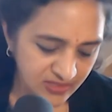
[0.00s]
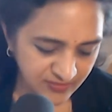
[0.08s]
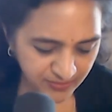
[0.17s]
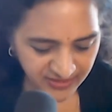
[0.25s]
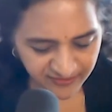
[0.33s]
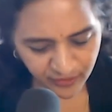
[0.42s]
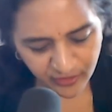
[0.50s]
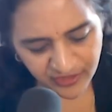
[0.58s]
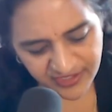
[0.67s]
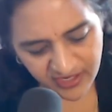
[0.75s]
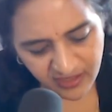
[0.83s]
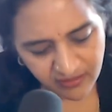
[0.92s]
By
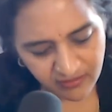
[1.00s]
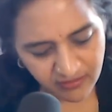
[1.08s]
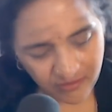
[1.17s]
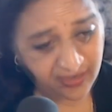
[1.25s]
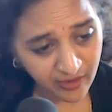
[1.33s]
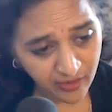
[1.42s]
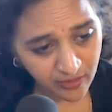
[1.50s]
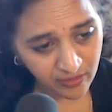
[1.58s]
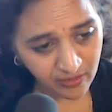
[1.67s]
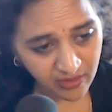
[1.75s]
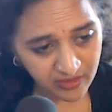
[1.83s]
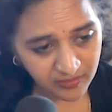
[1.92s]
focusing narrow
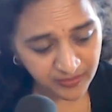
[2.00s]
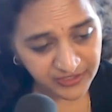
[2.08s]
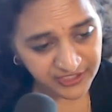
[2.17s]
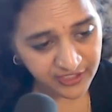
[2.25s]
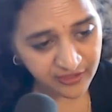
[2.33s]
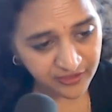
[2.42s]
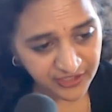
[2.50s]
on a particular